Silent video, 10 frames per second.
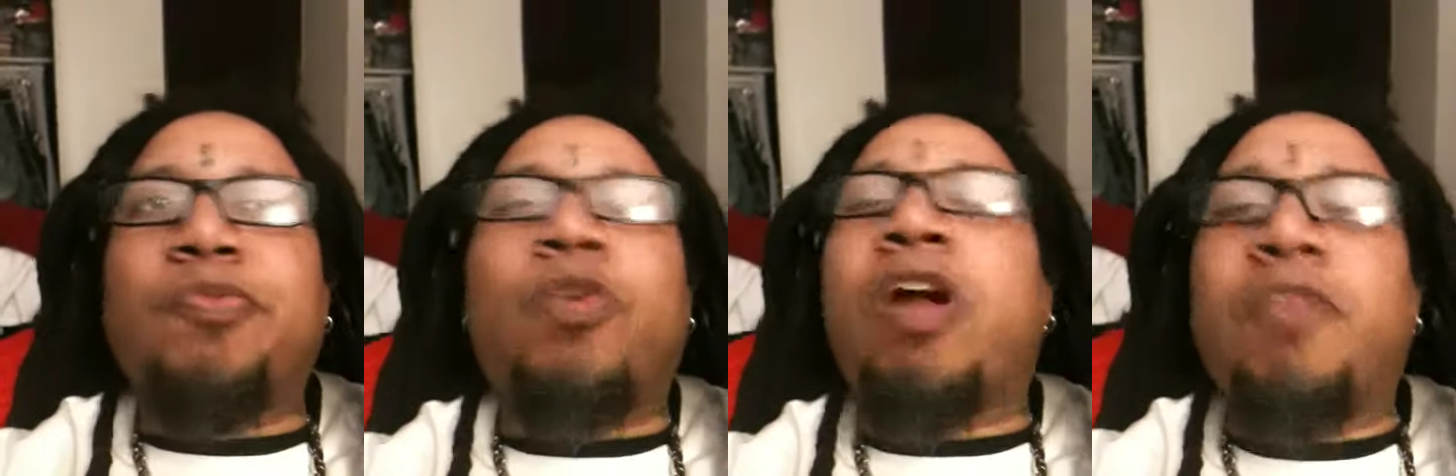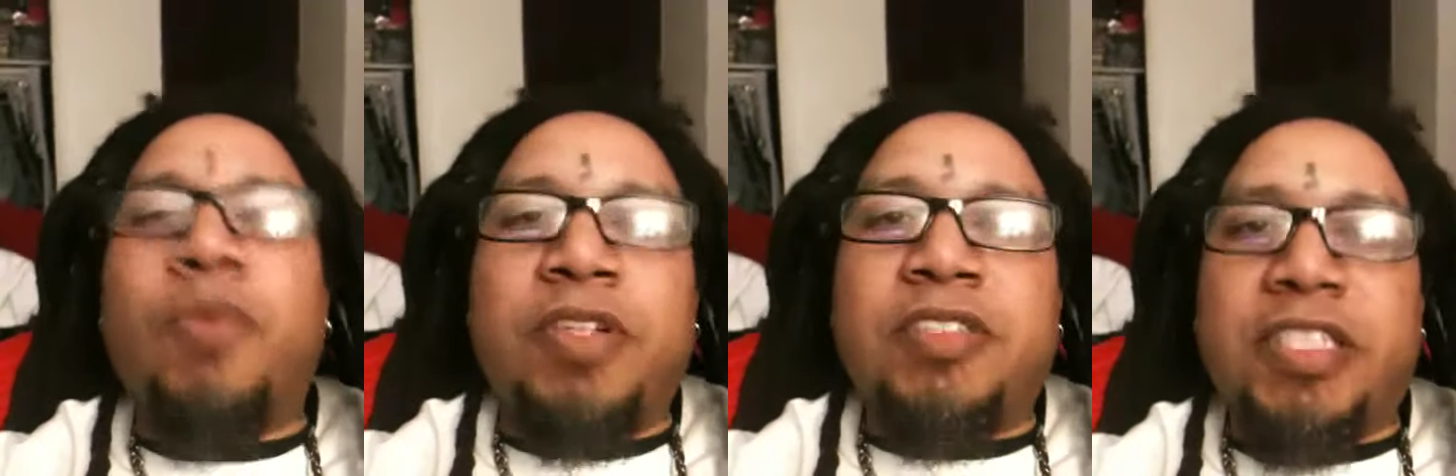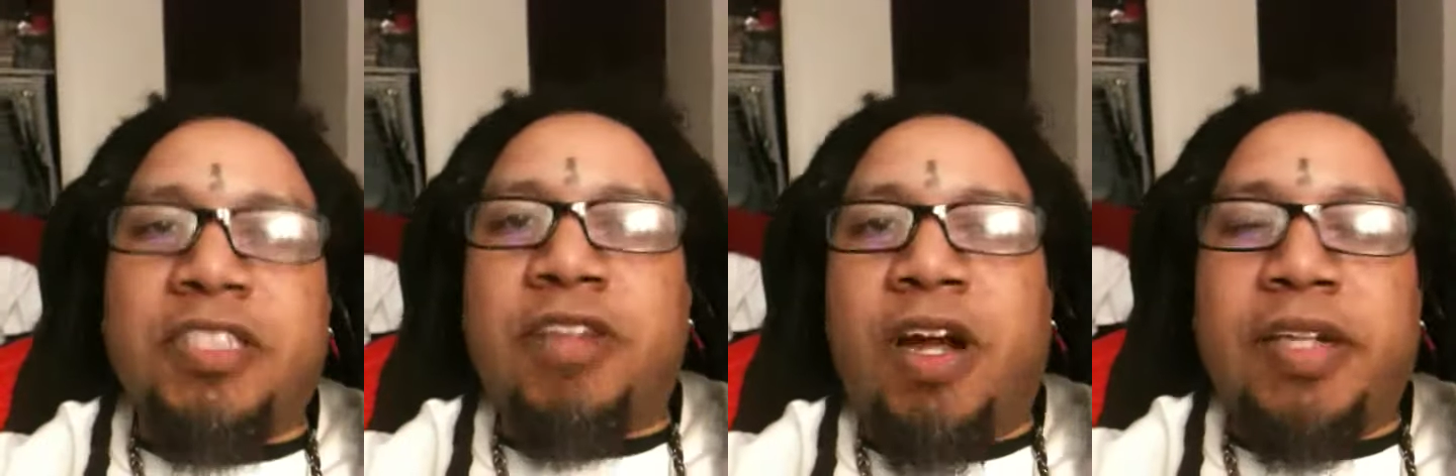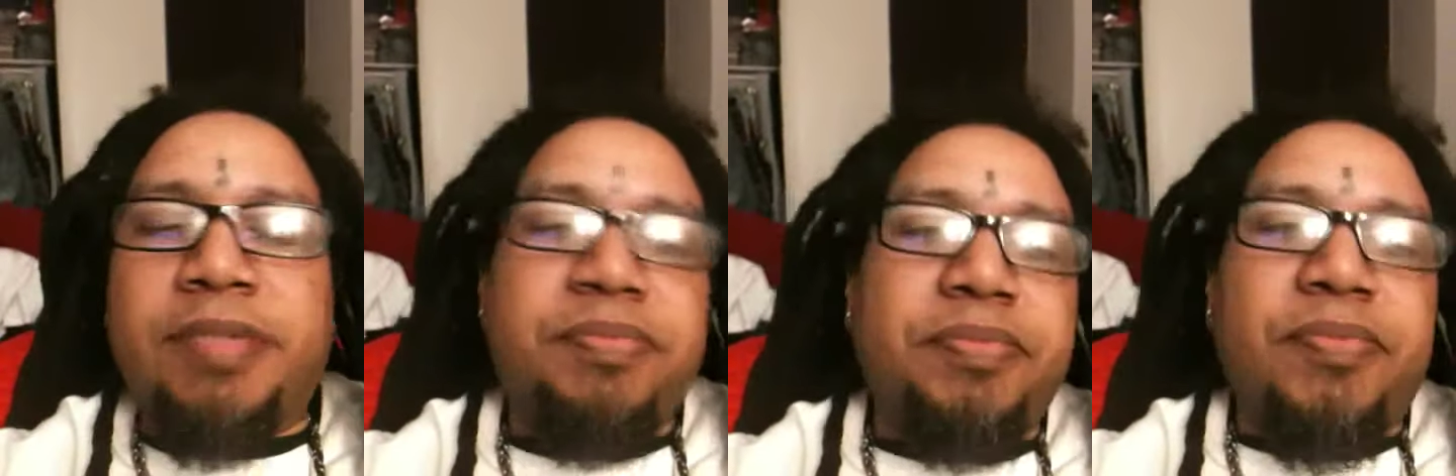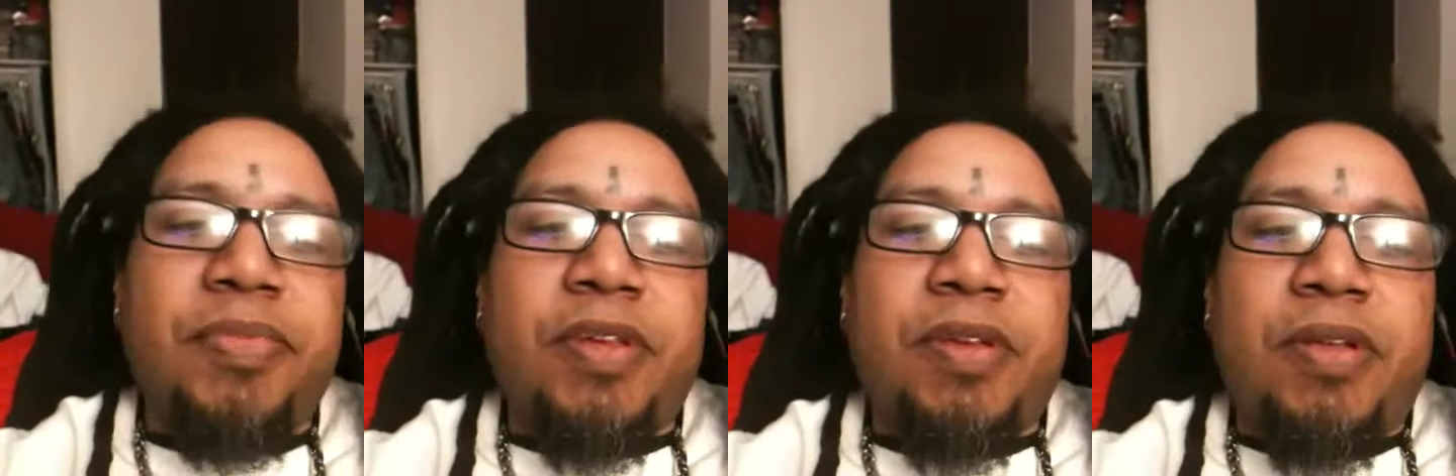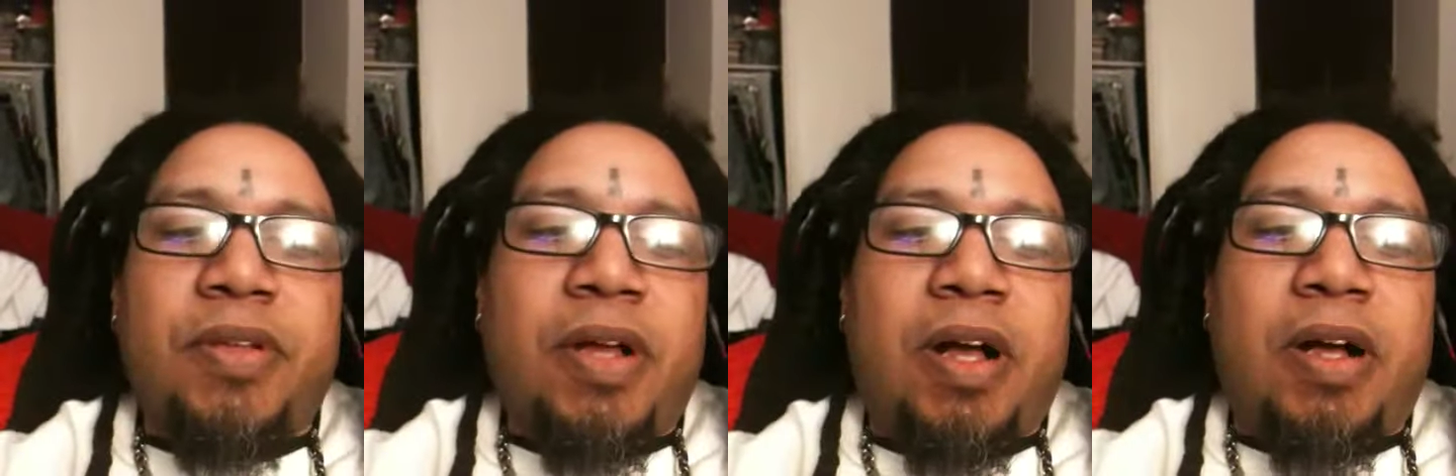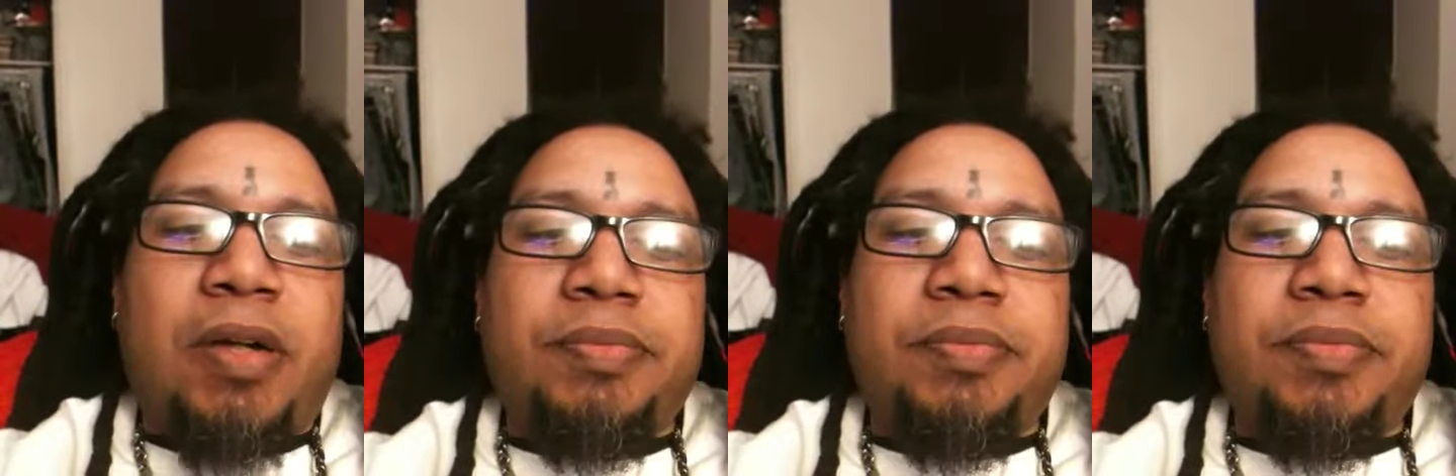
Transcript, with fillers: wherever you want to say it started, uh,